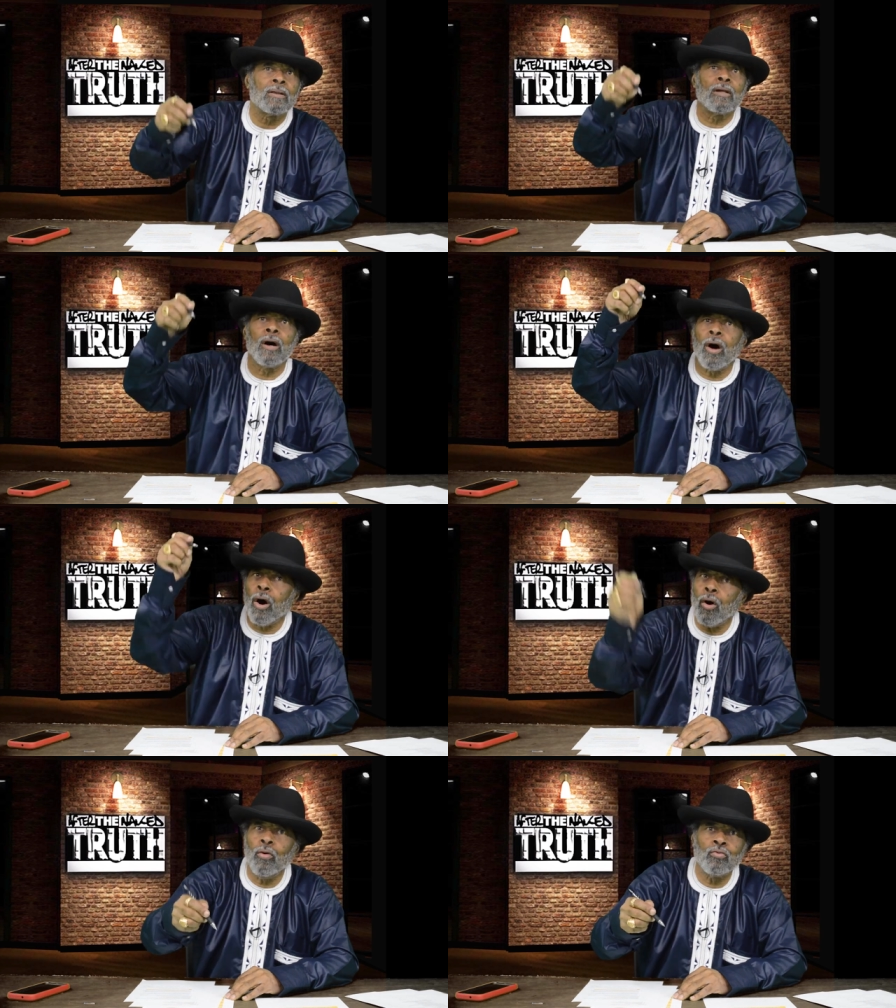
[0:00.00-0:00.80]
the
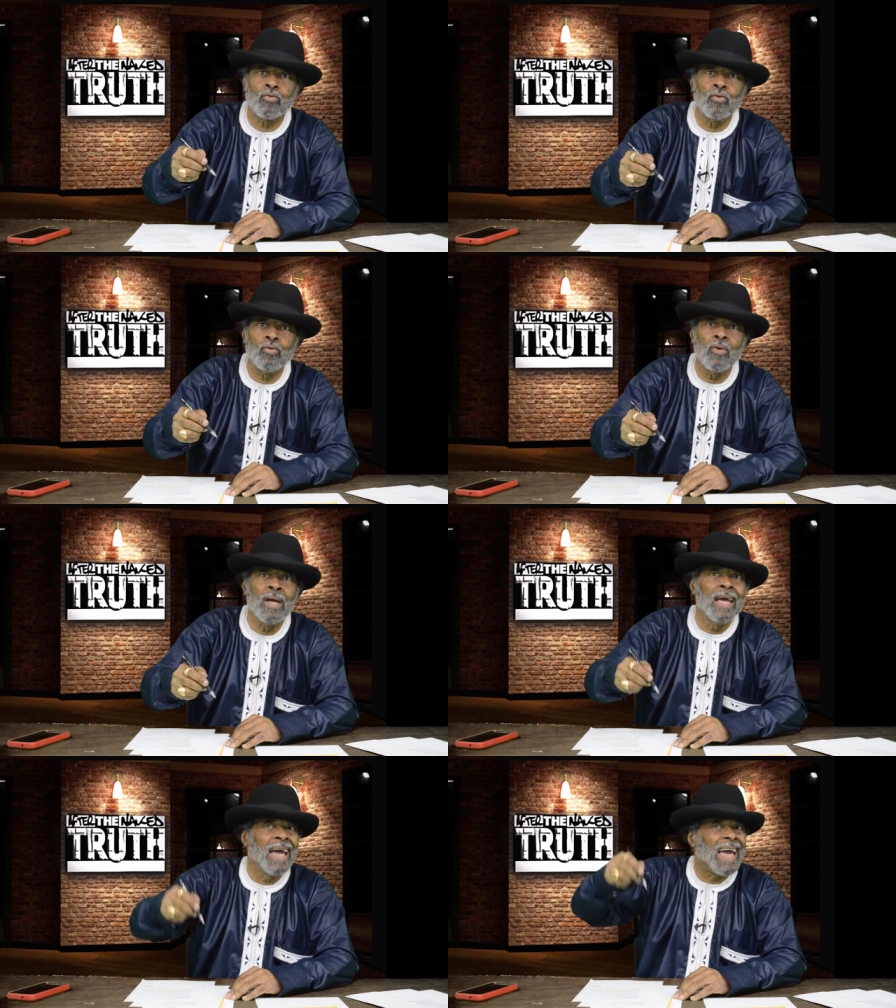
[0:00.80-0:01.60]
whole truth,
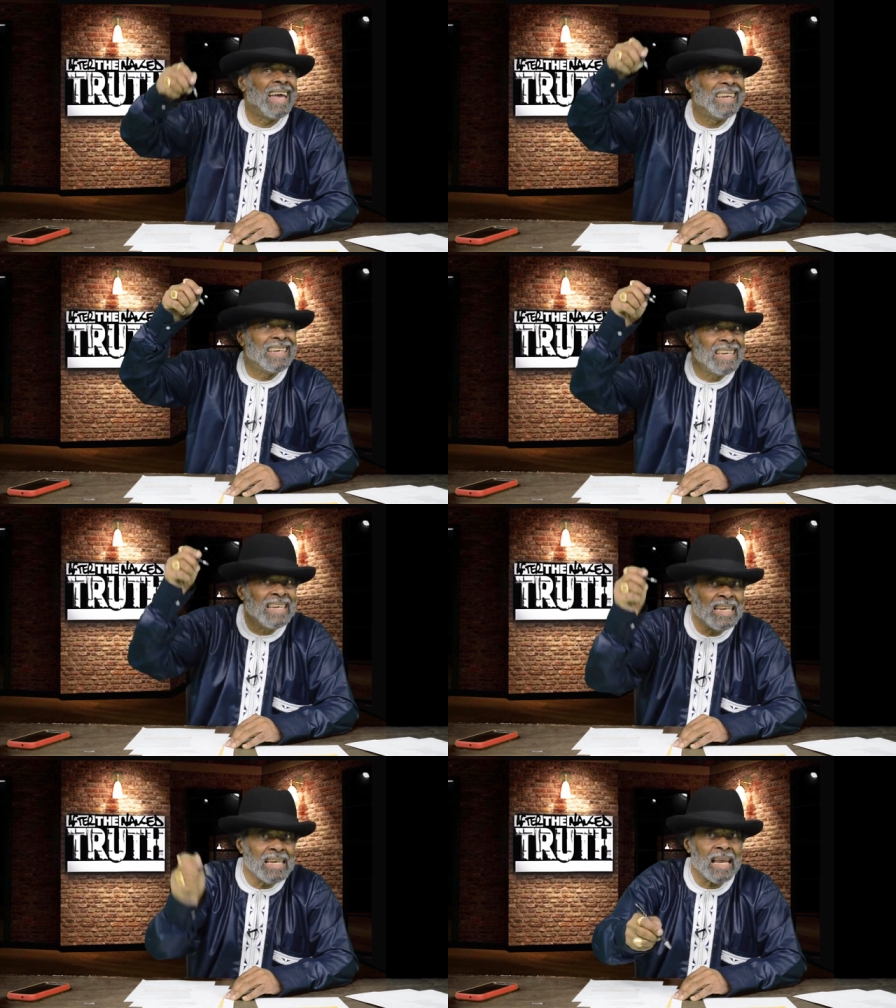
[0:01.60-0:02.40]

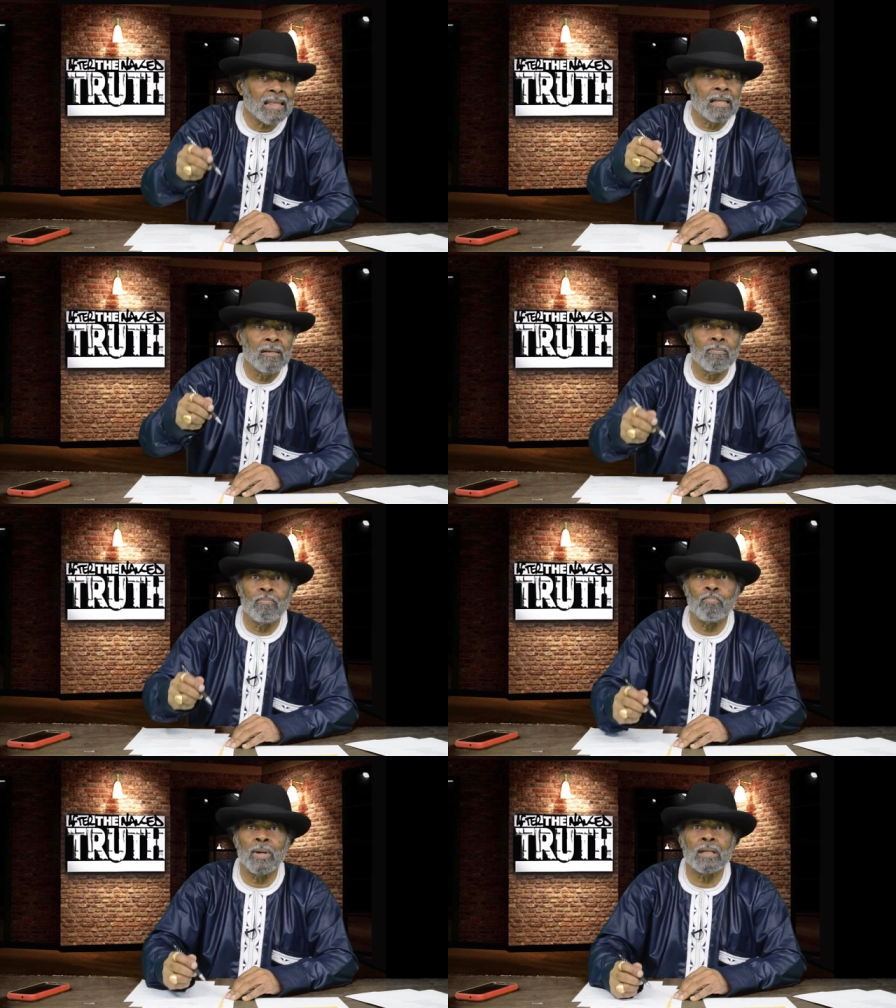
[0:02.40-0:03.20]
and
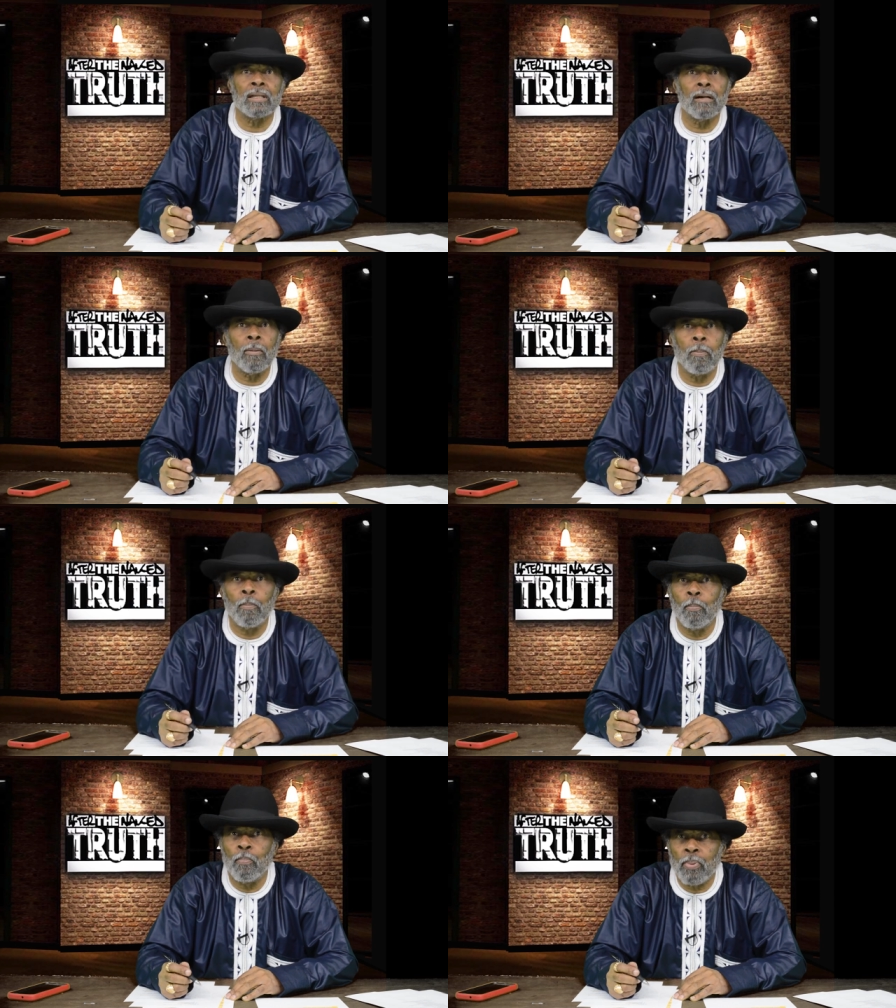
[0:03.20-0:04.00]
nothing but the
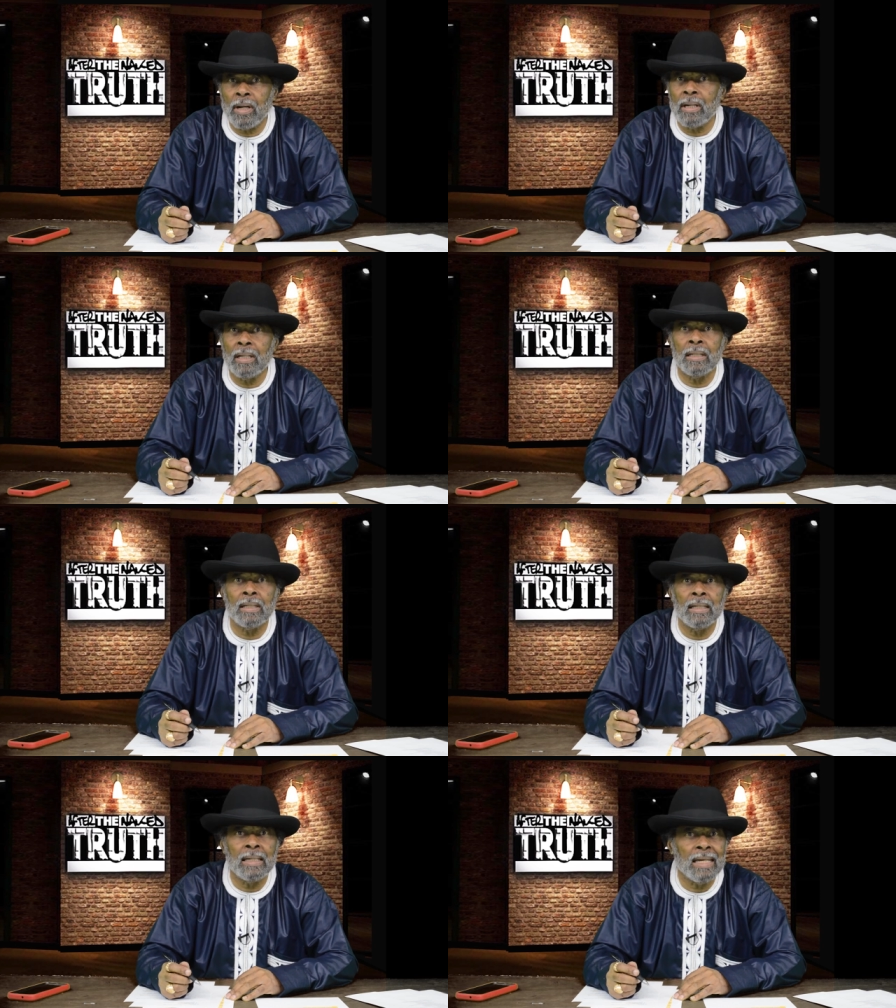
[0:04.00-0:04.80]

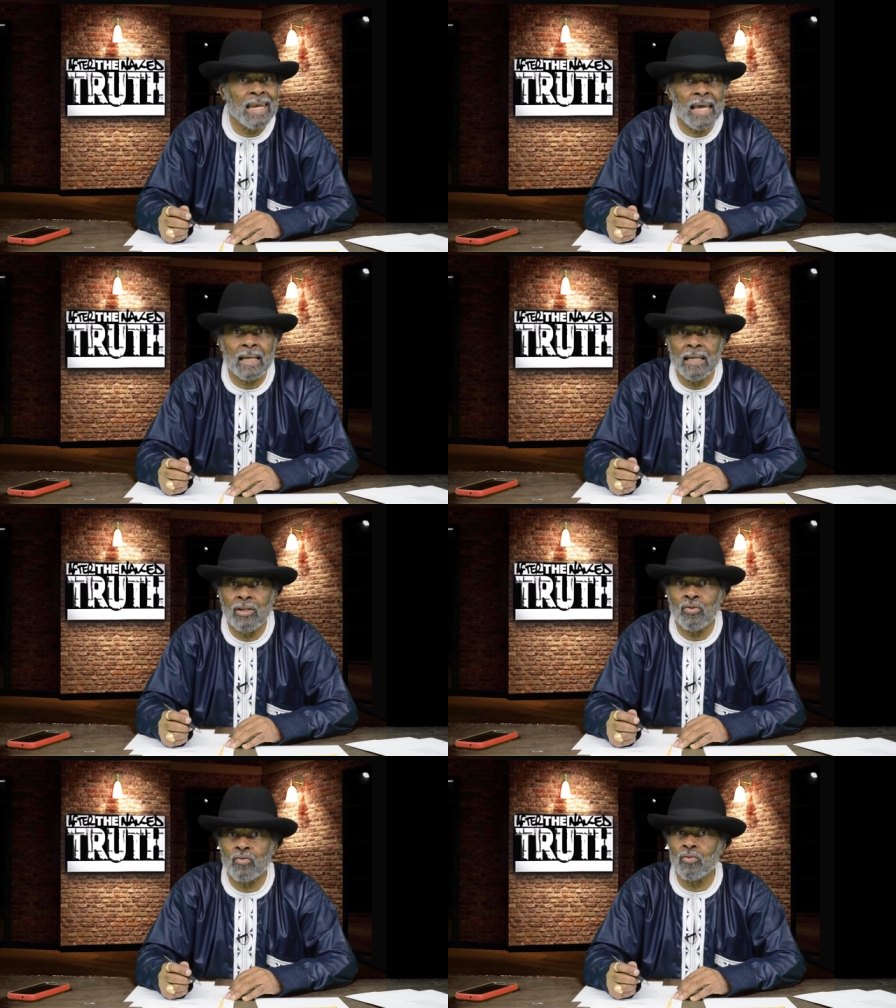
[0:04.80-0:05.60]

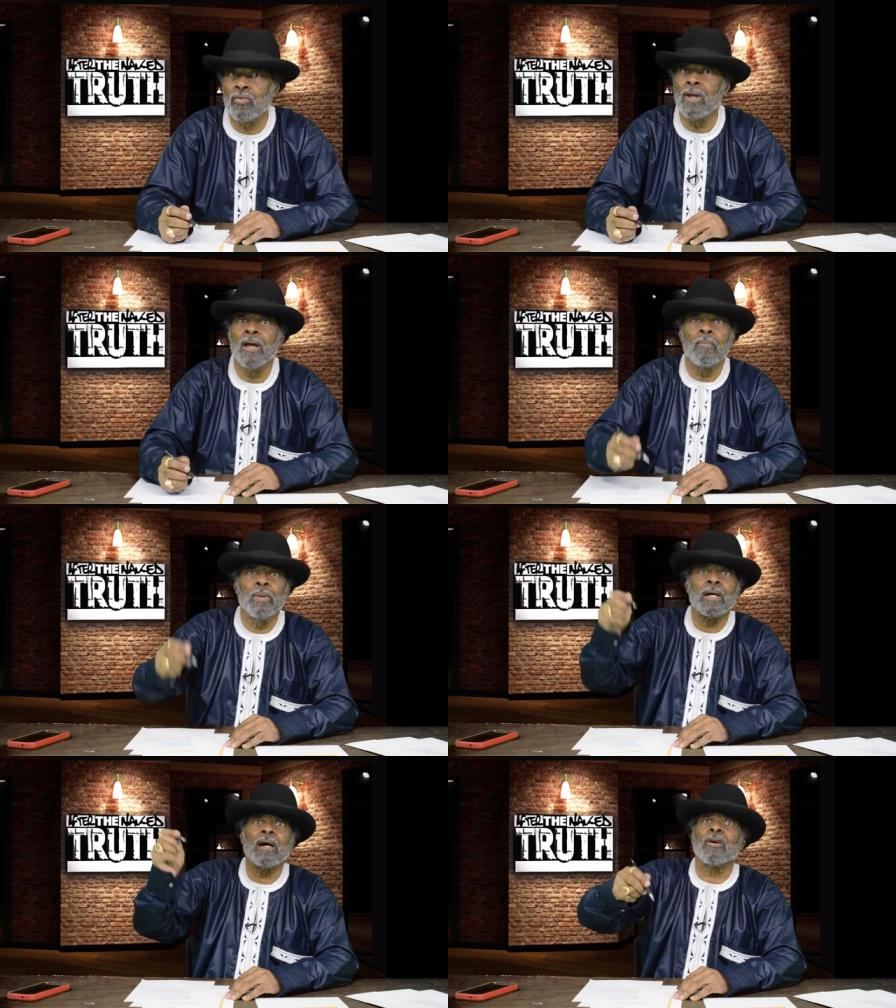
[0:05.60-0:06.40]
butt-naked truth.
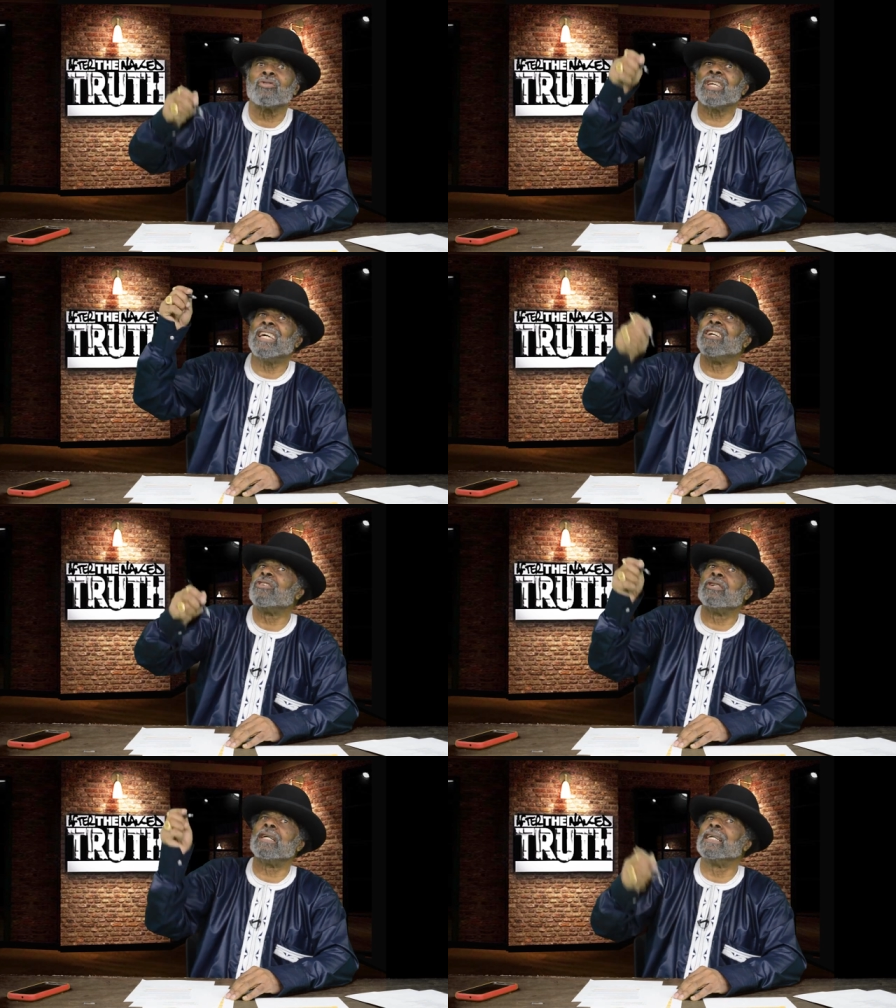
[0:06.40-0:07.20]
Because
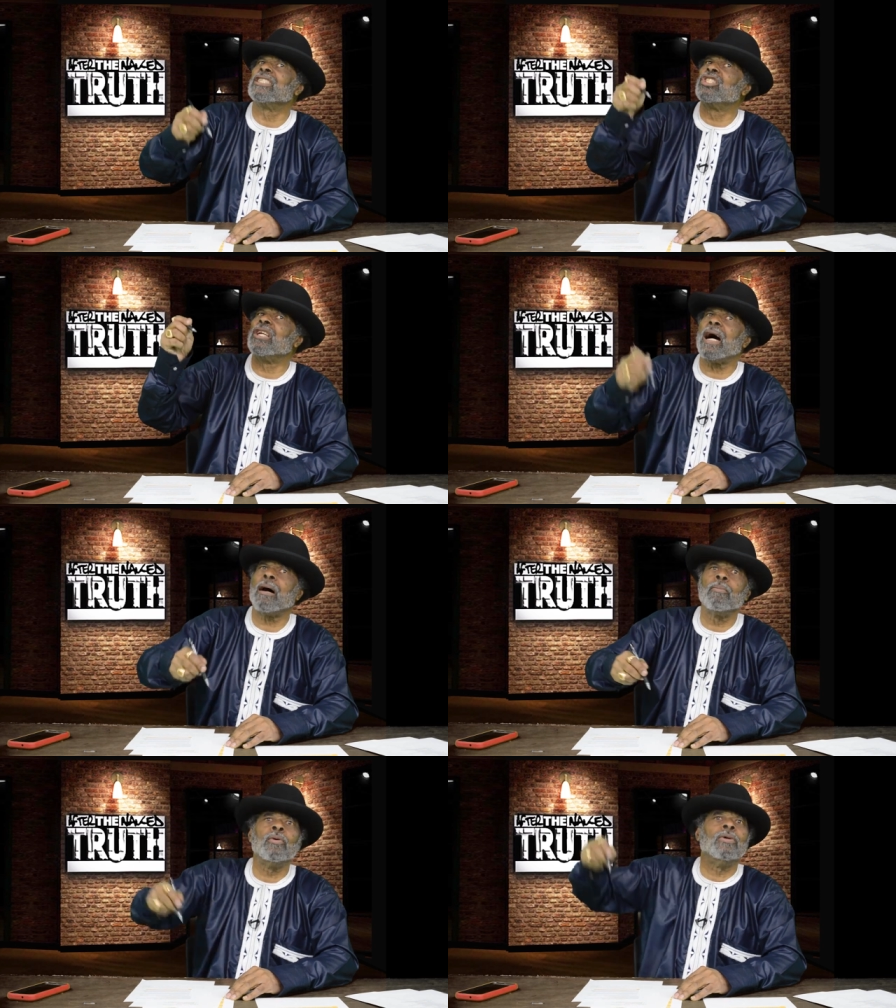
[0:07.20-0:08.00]
Elder
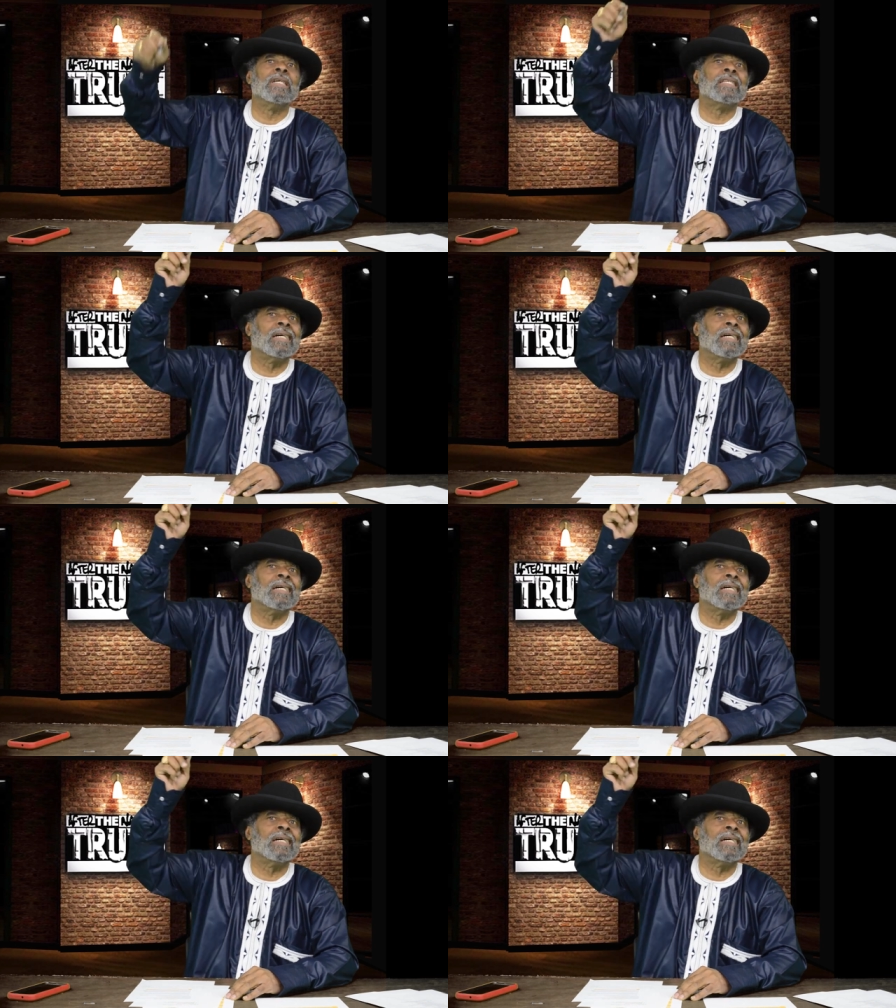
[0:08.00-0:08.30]
Ajabu is